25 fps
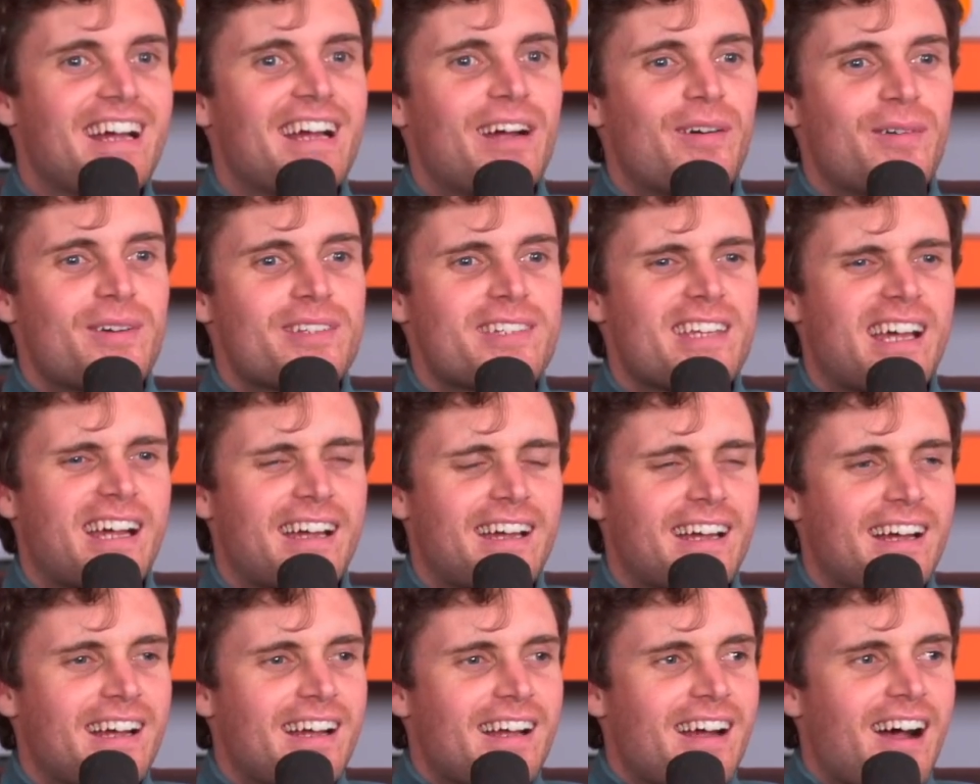It was
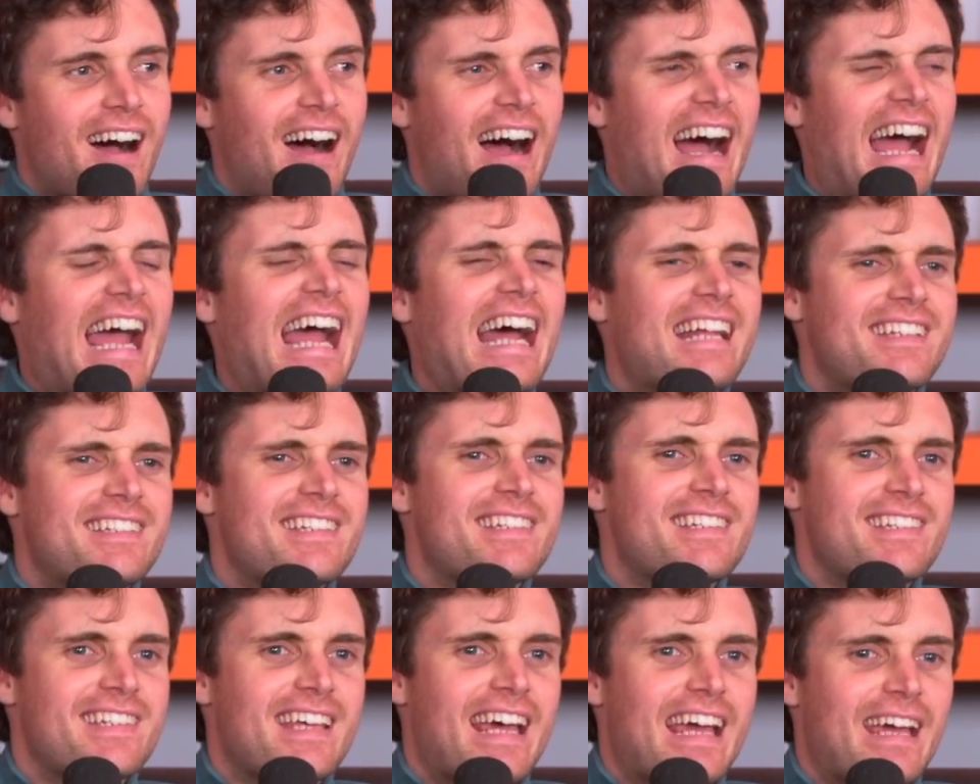like, I had
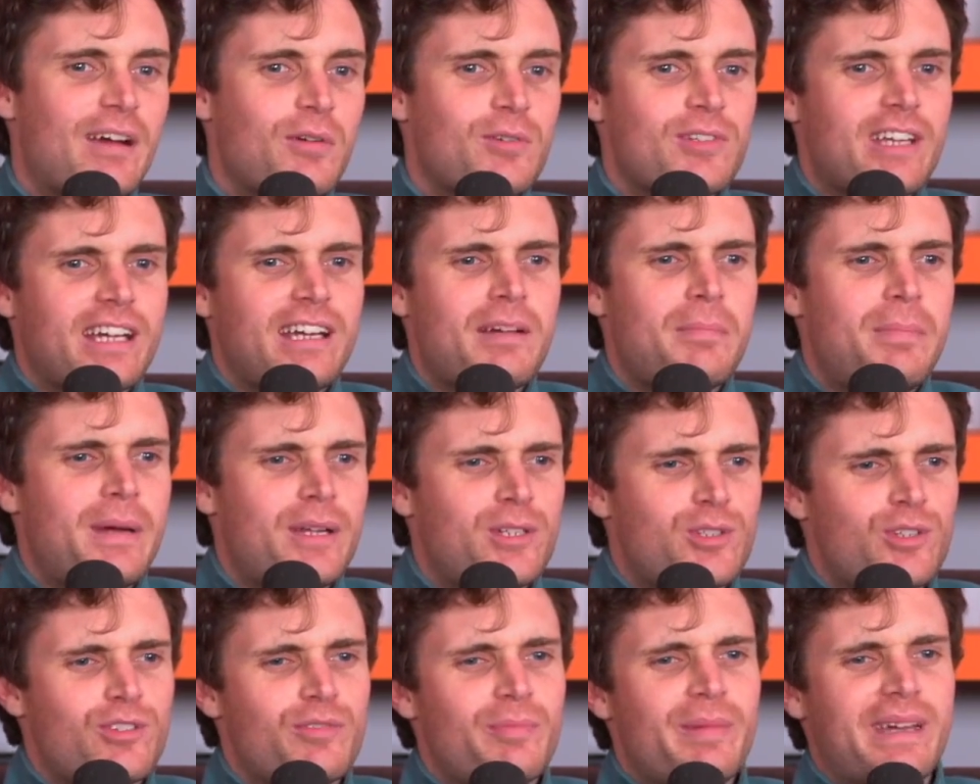to say, it was like a
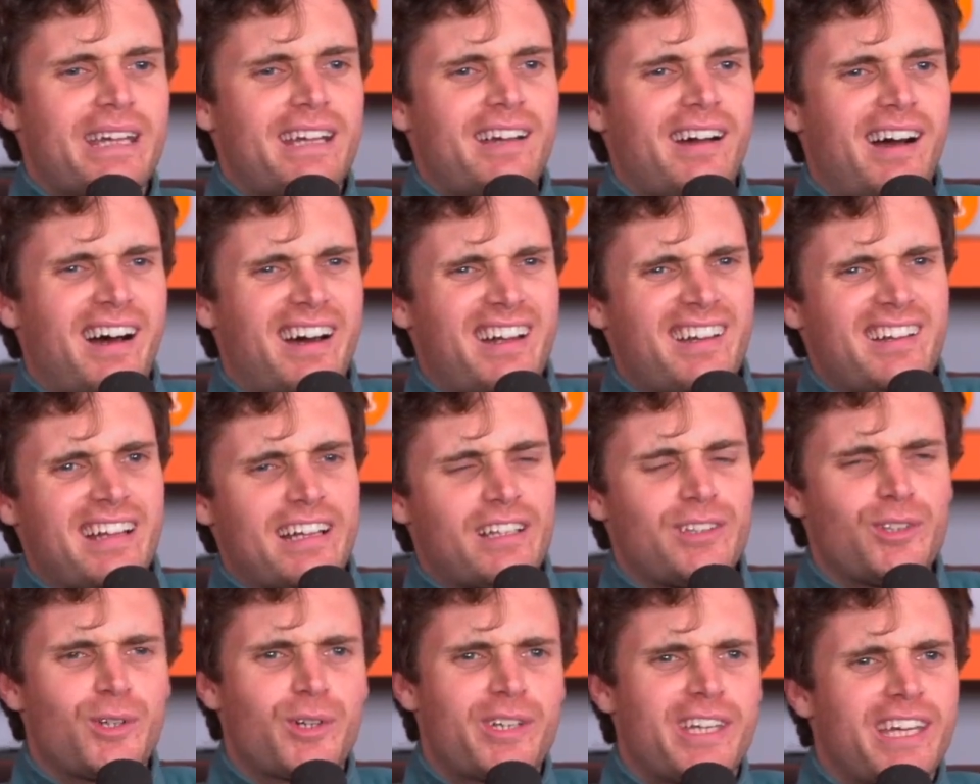picture of me kind of
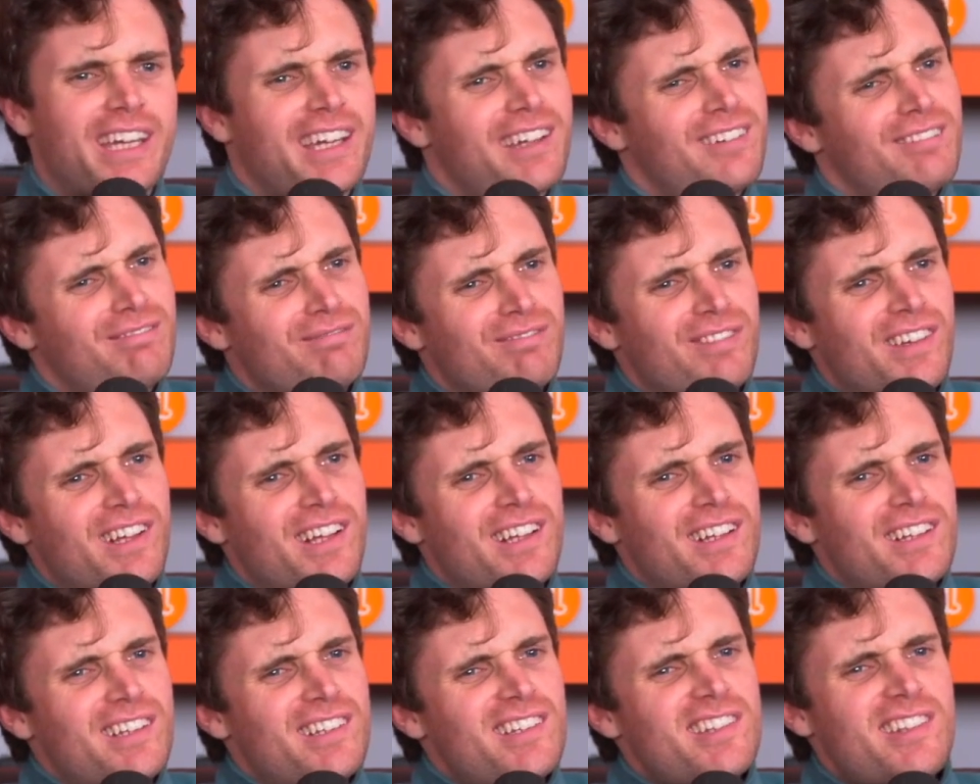like looking,
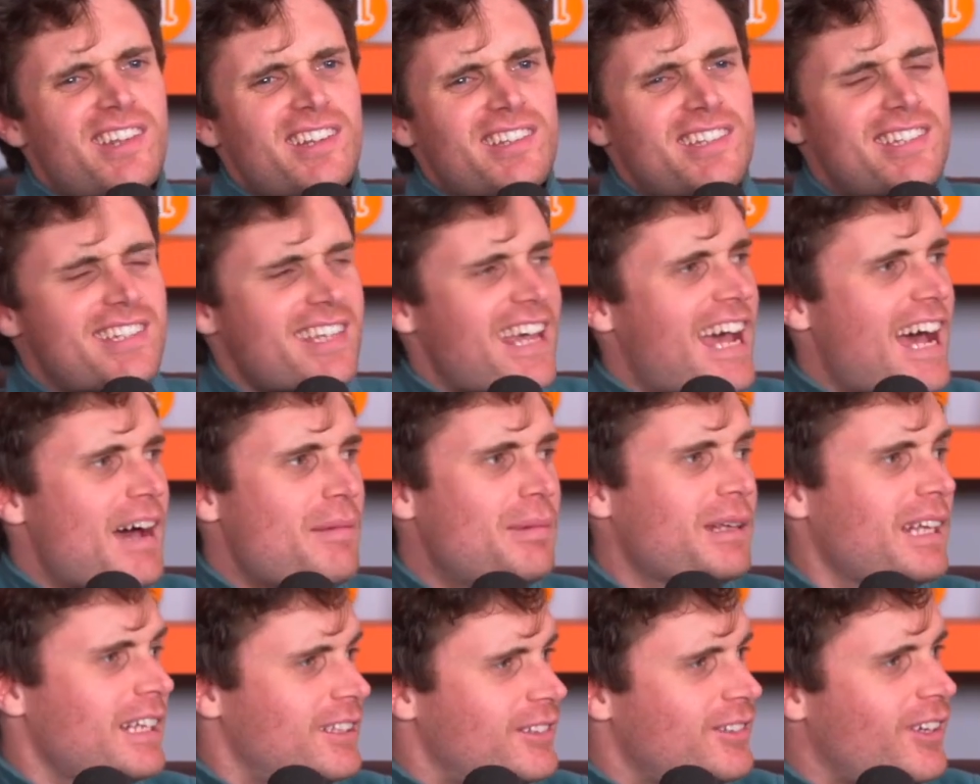not sad,
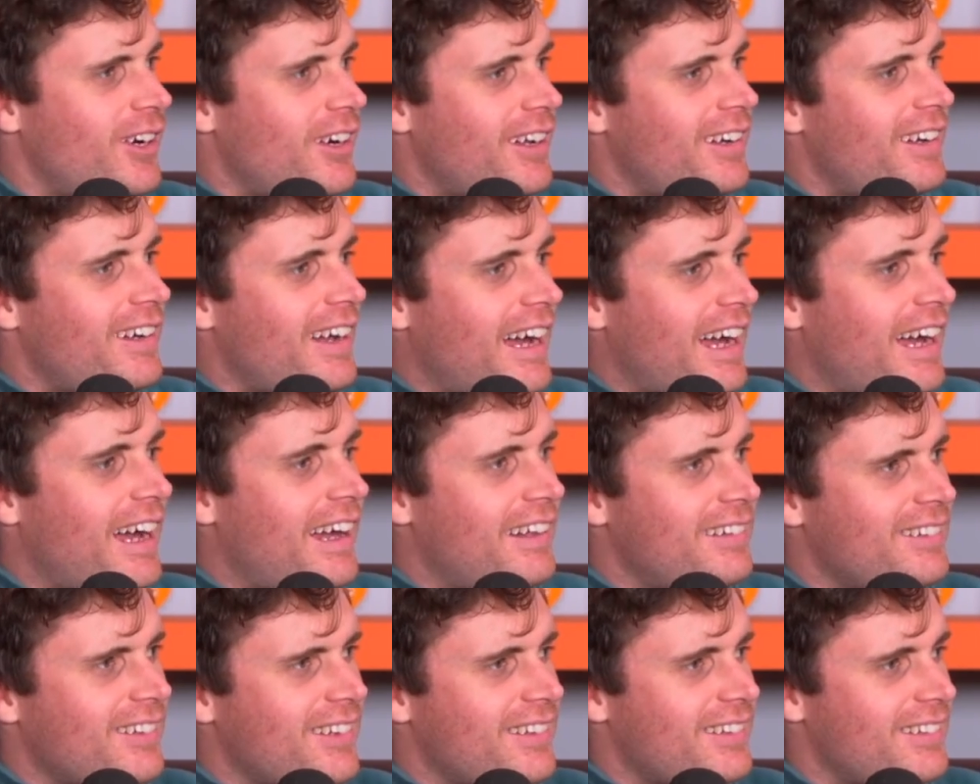but like
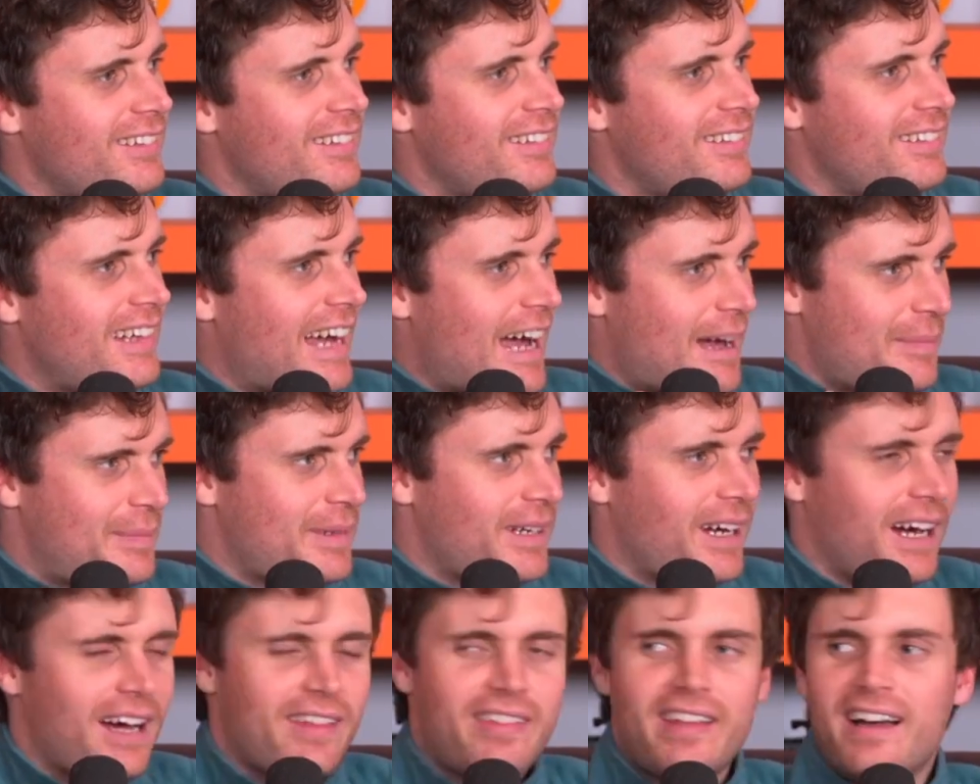not
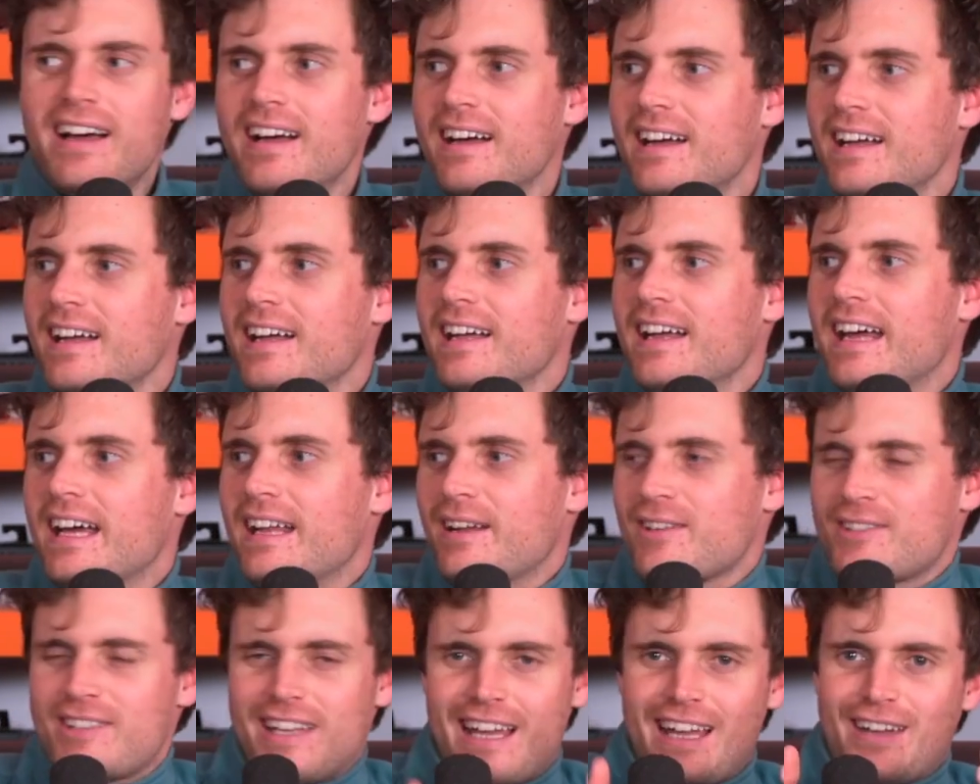happy either. And
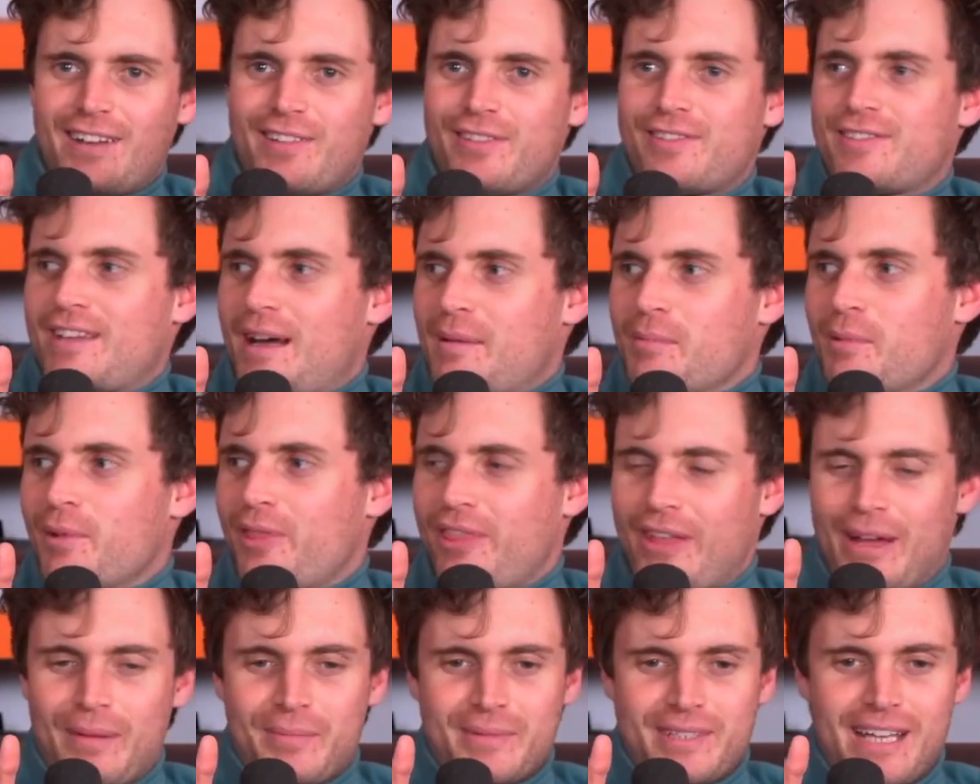I just had a double
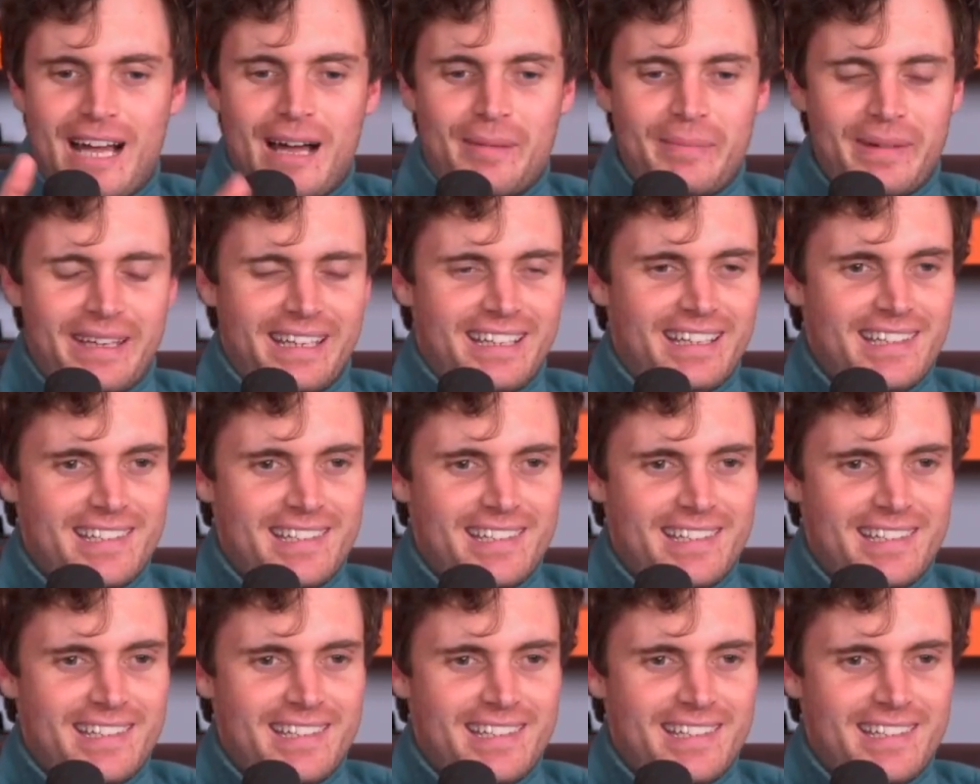thumbs up and